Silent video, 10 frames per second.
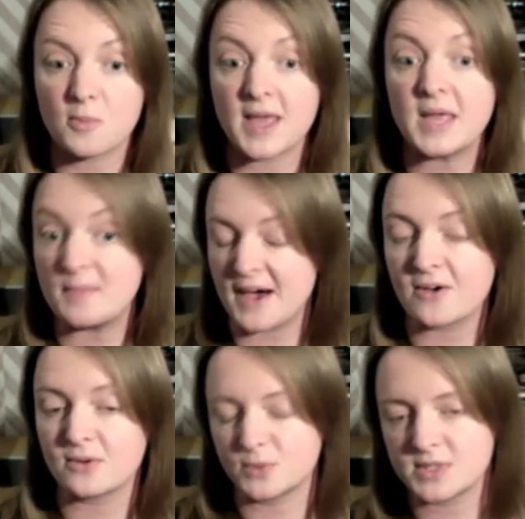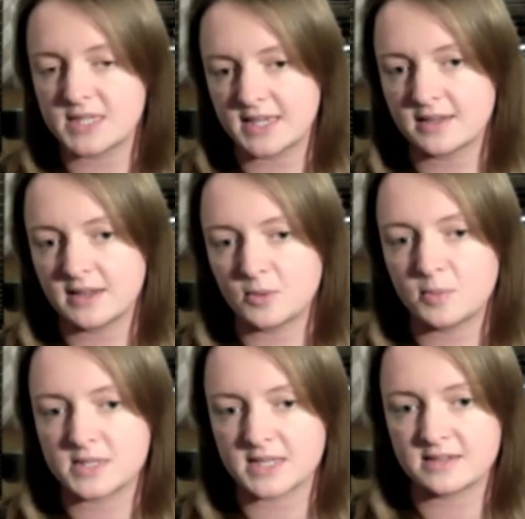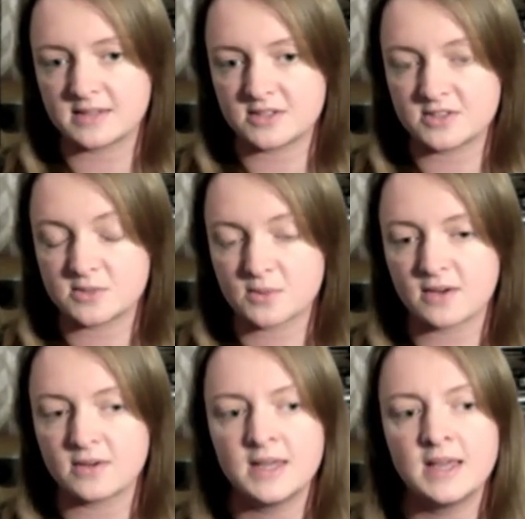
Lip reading: PayPal will take a little percentage as well.